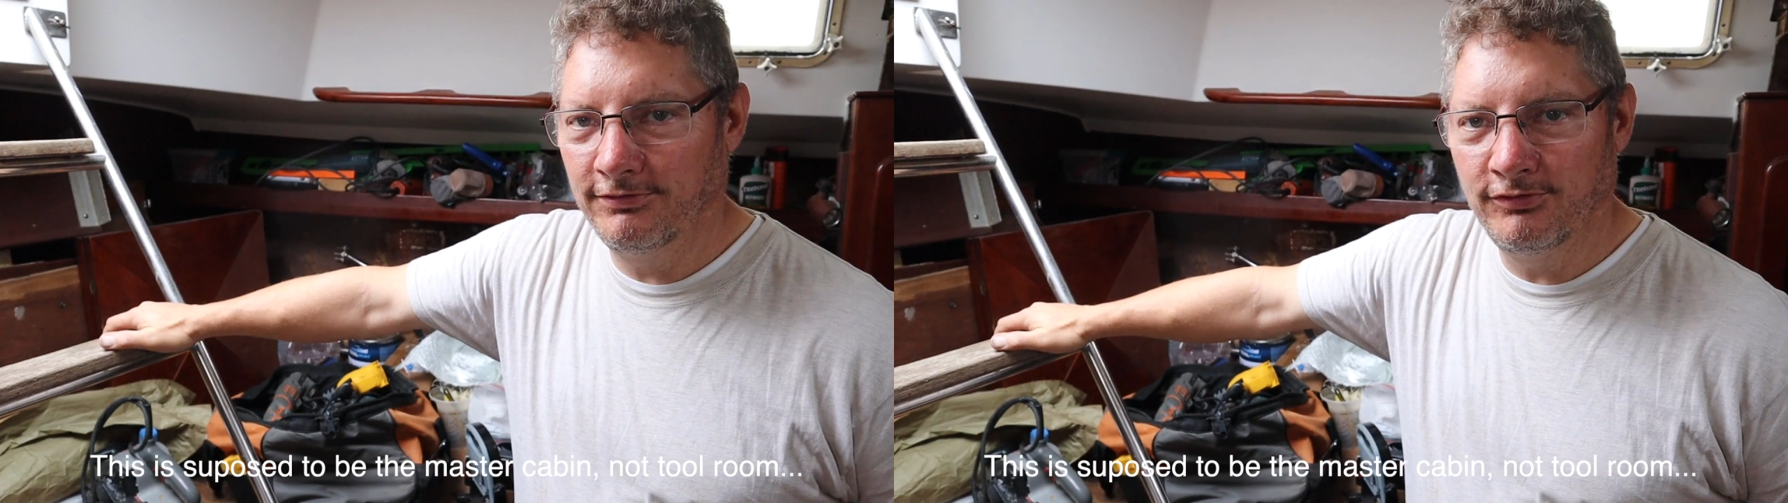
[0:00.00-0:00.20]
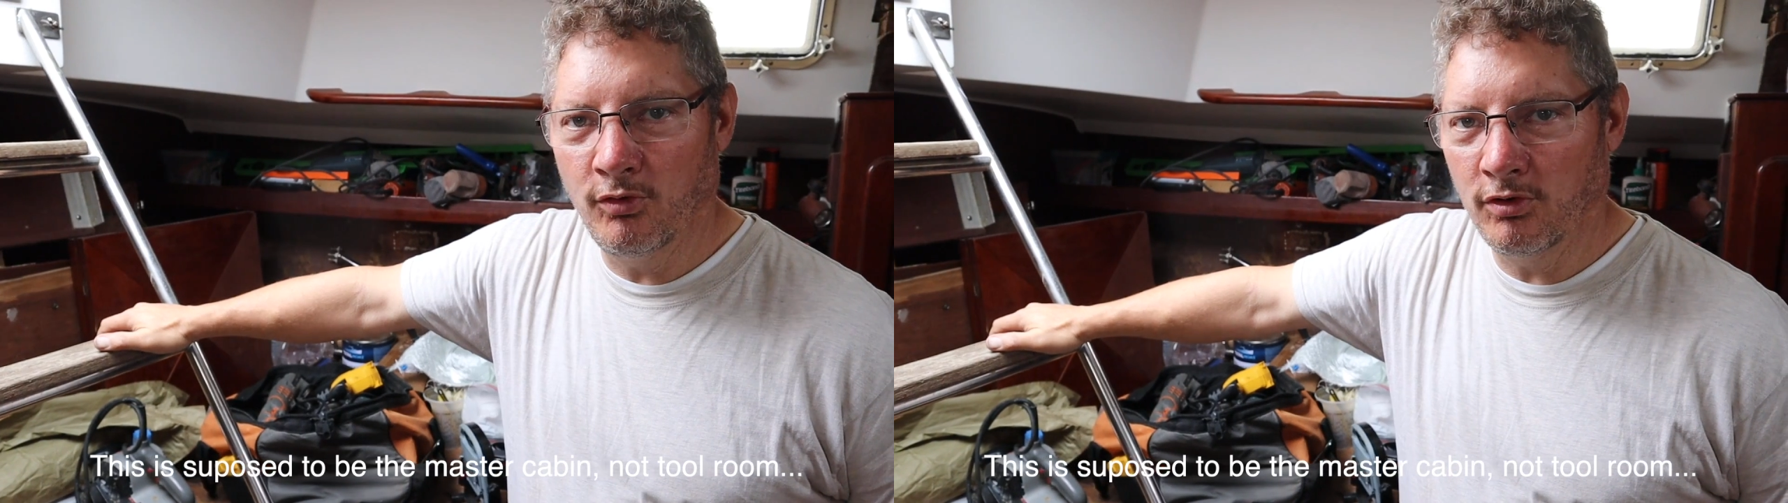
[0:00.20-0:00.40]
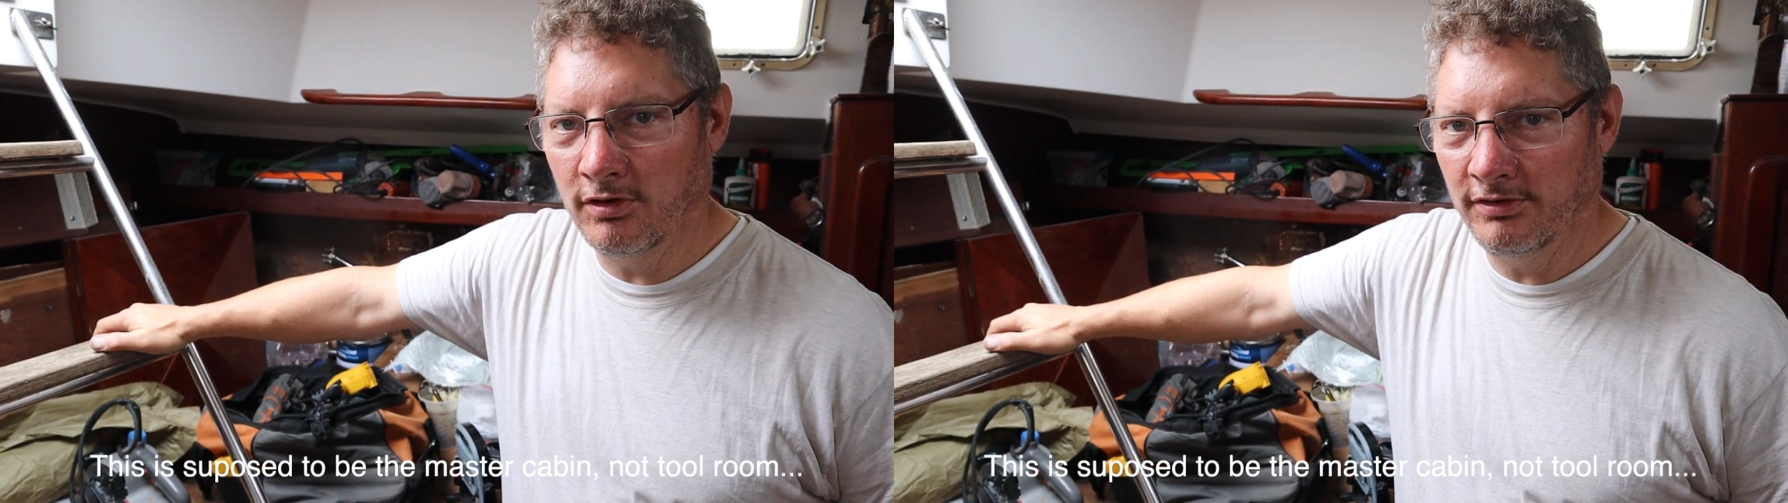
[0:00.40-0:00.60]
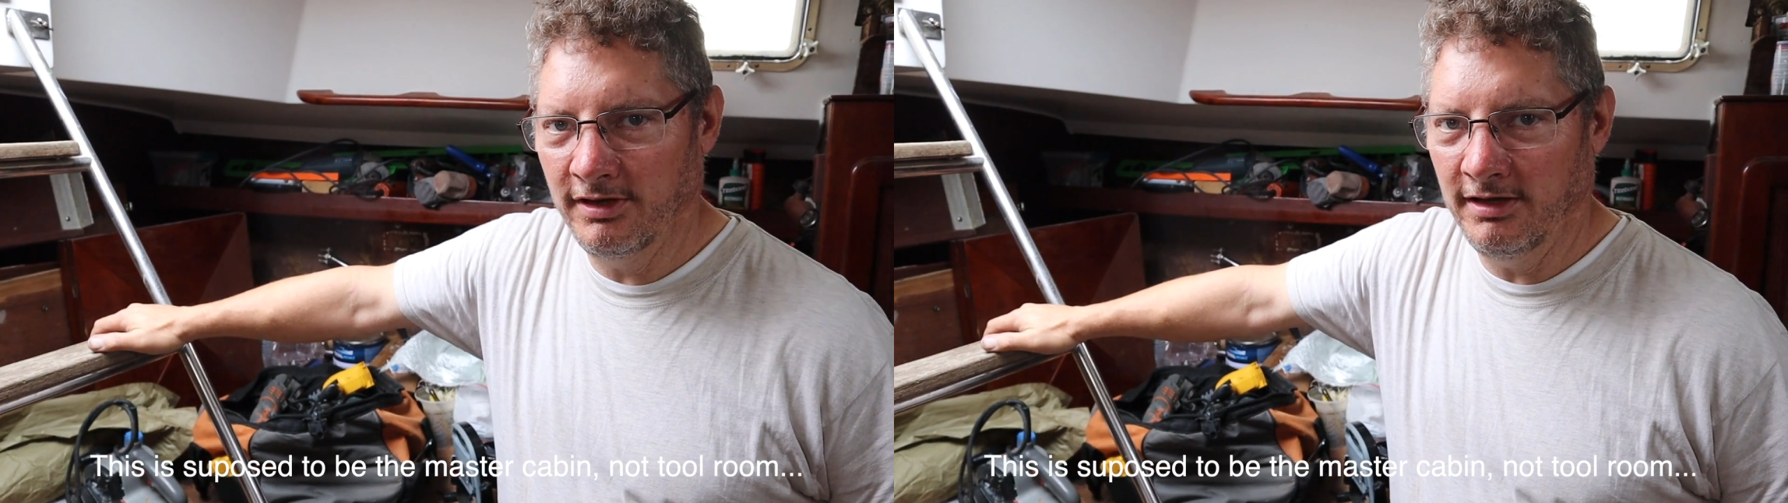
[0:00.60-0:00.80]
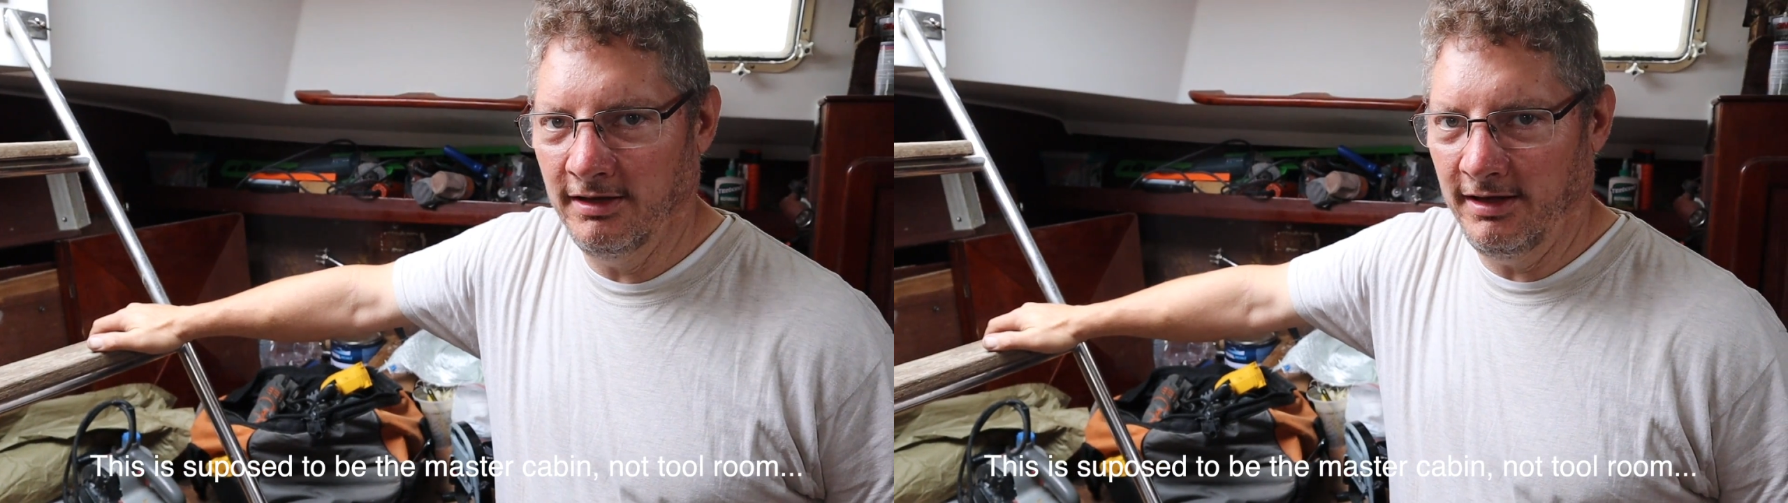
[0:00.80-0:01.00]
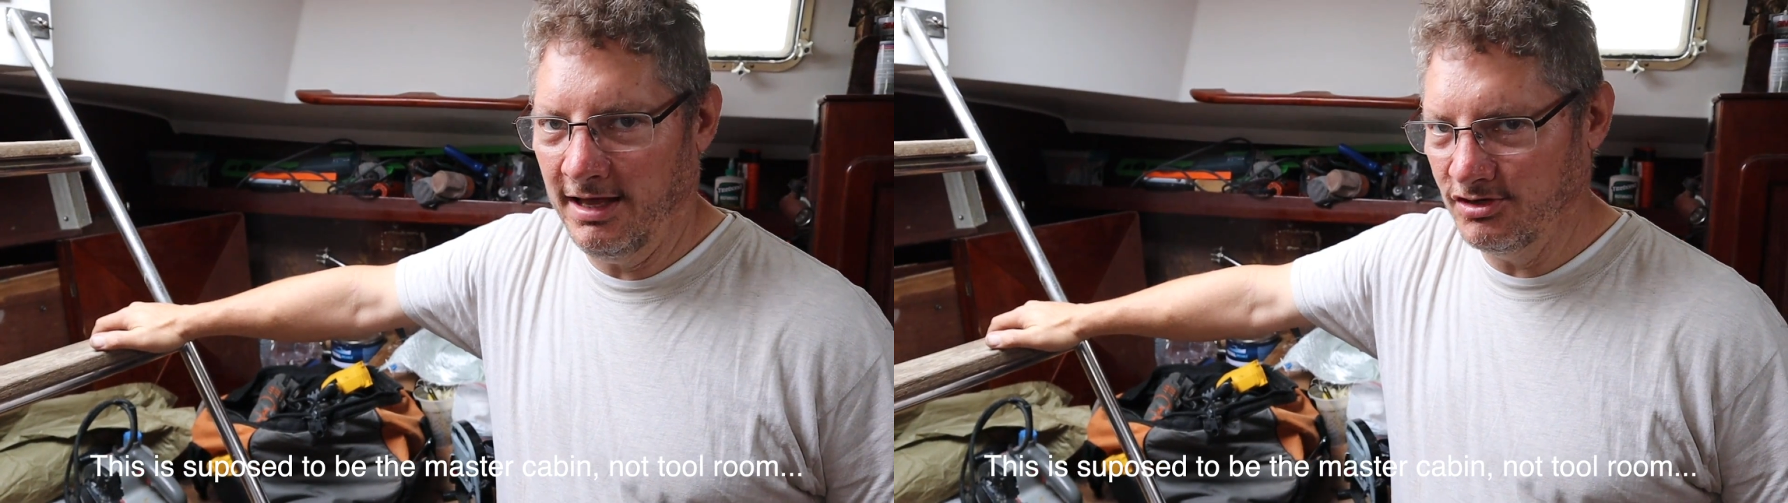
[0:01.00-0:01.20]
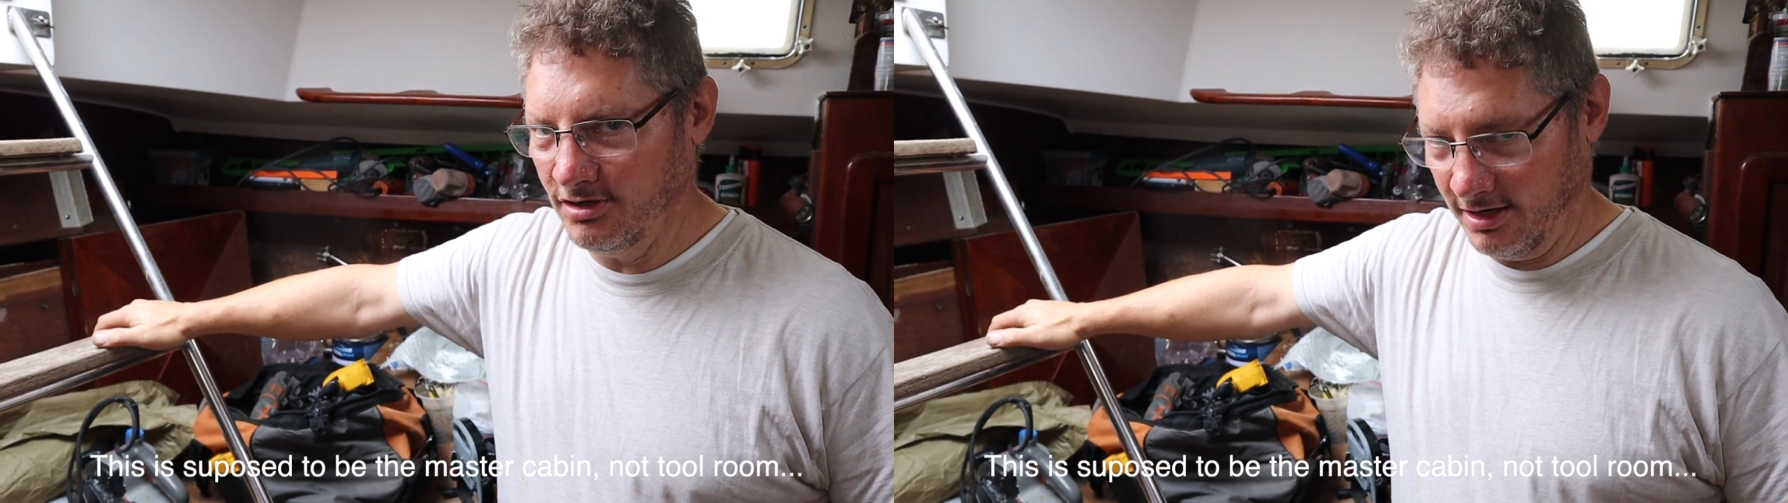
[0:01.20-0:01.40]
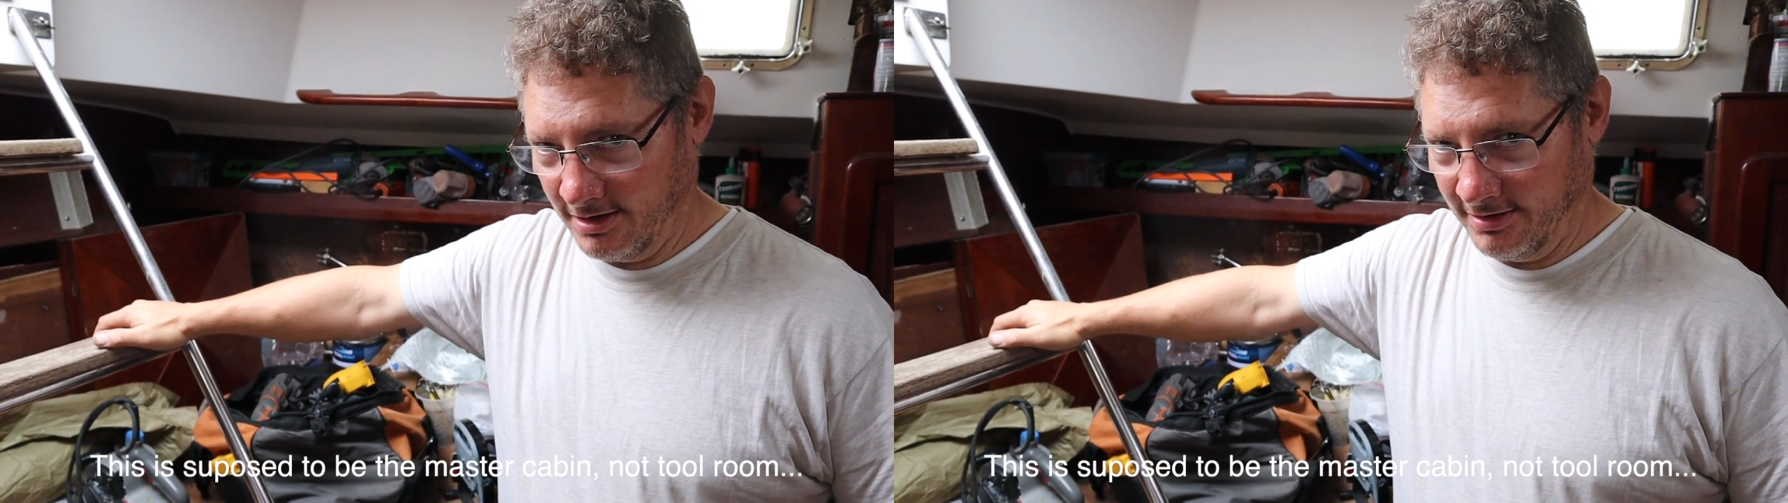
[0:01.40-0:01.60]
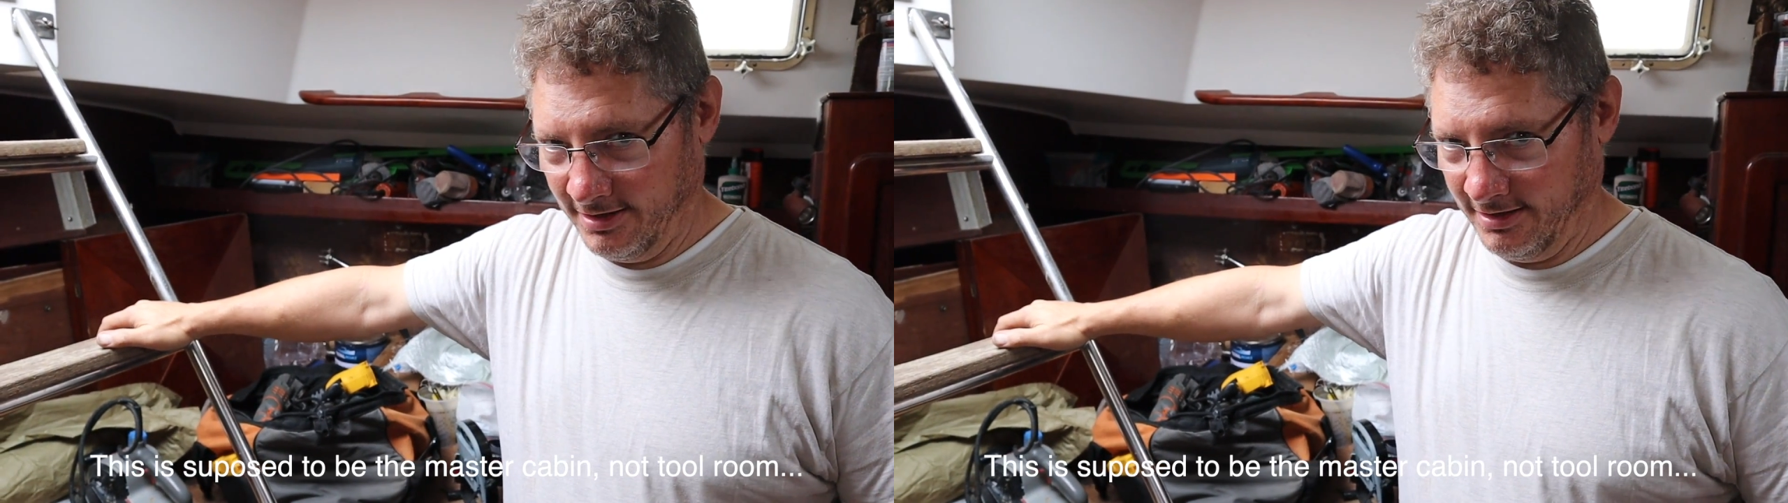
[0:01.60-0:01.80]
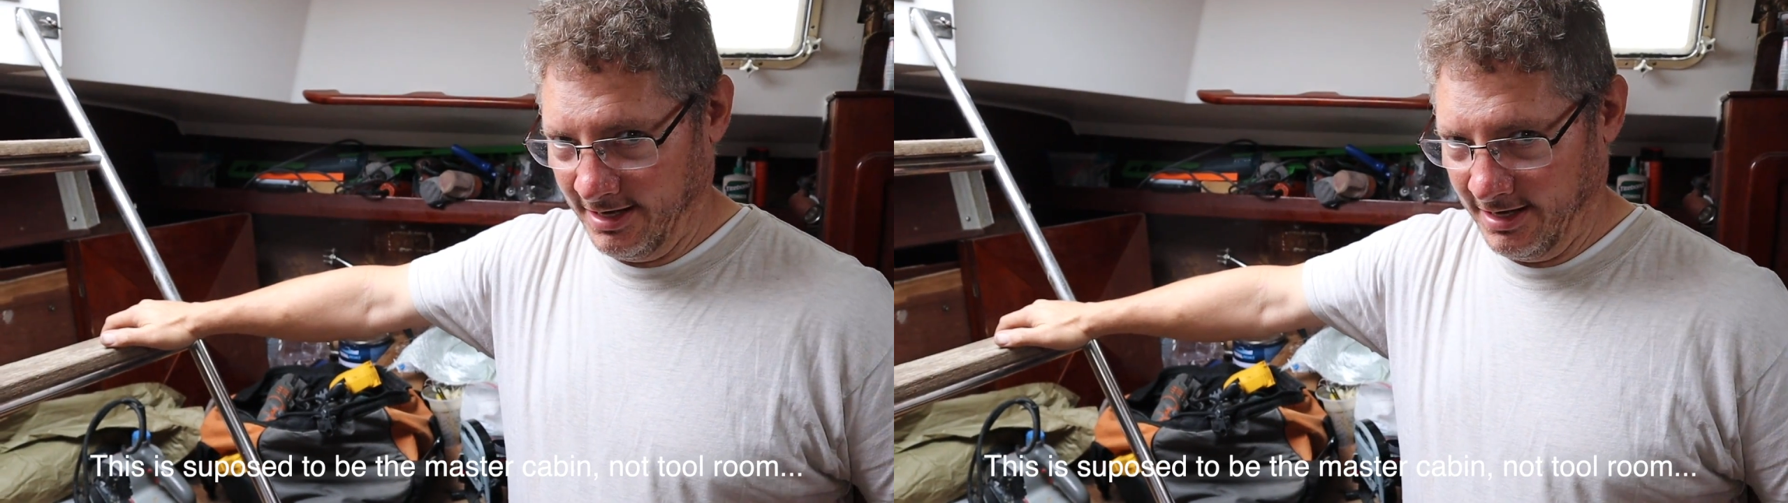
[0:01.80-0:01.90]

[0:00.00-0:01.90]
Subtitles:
for the engine area,